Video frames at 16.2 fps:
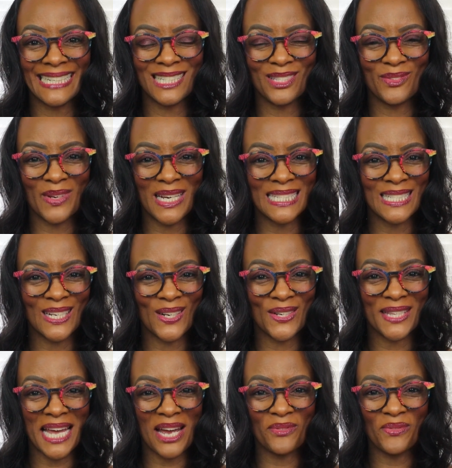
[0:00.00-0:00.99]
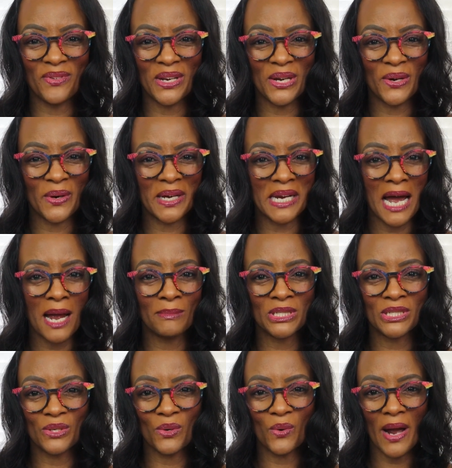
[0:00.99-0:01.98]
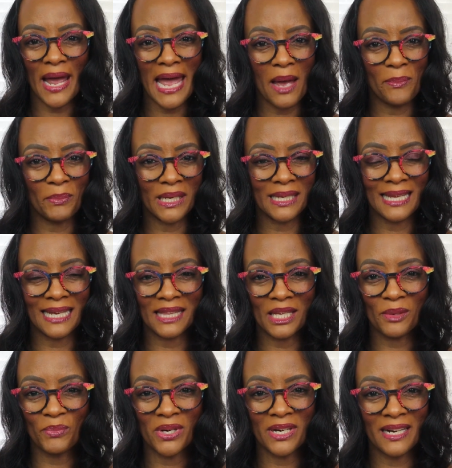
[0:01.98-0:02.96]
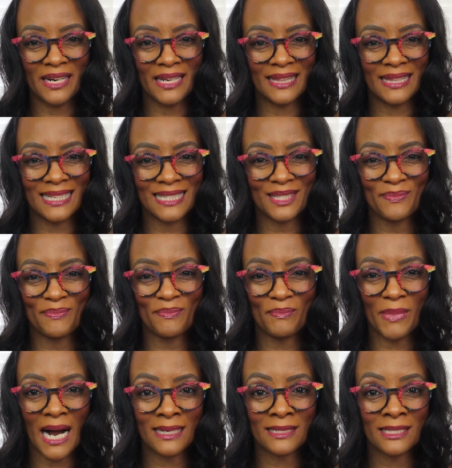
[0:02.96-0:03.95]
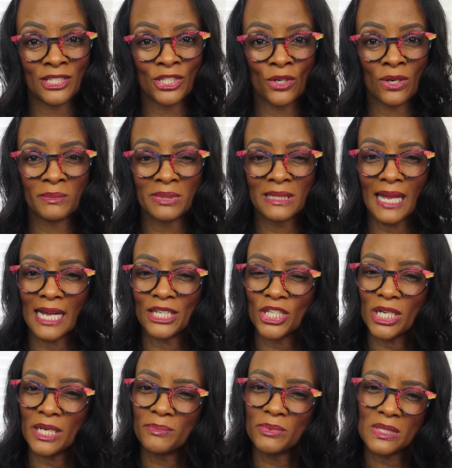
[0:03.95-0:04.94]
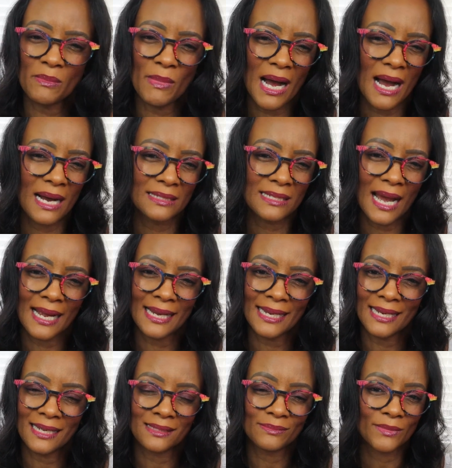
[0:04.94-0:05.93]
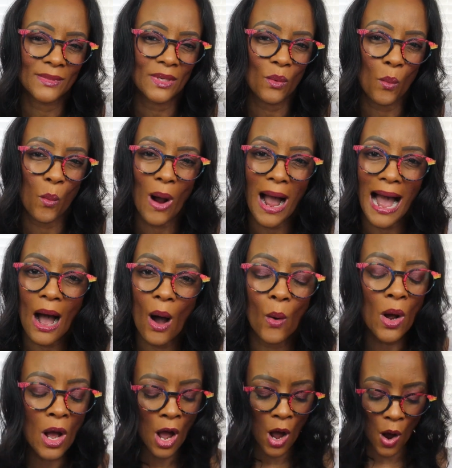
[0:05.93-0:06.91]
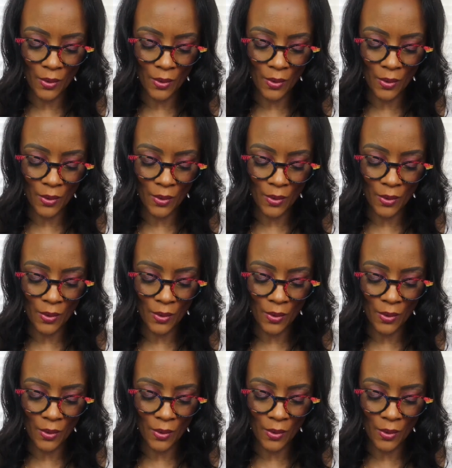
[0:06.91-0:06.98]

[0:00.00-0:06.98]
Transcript: is based on that video, and I'm so happy that they put it in this BoxyCharm / Ipsy box. I can't, wow.